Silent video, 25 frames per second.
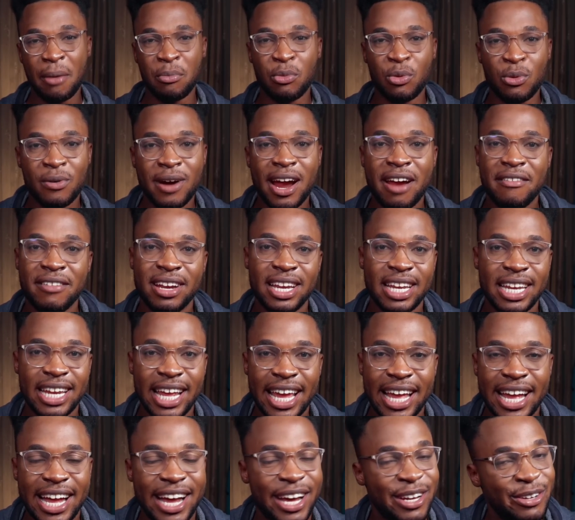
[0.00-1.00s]

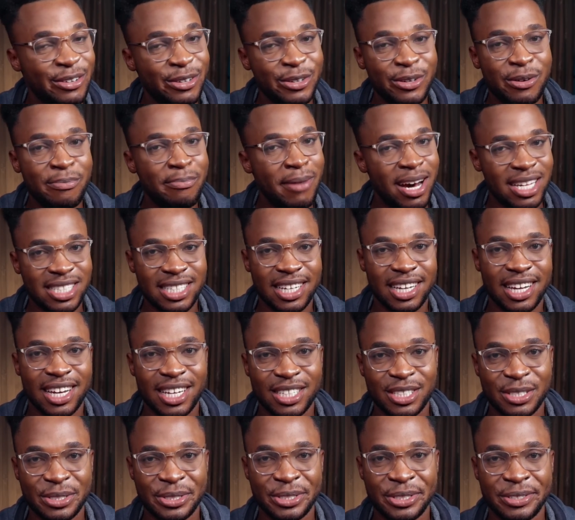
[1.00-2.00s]
Emwerinde Kanungu
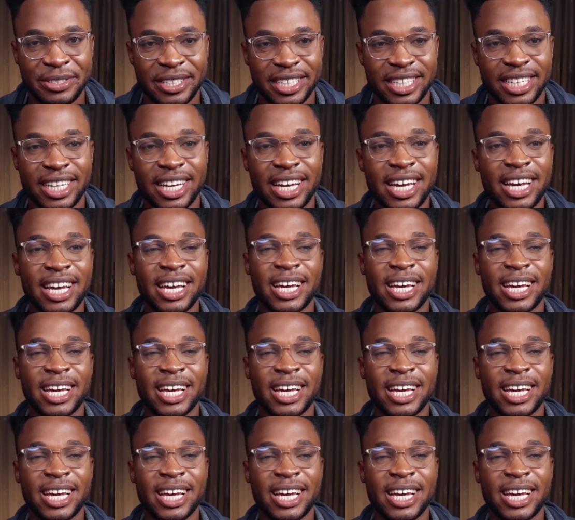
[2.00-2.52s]
massacre story.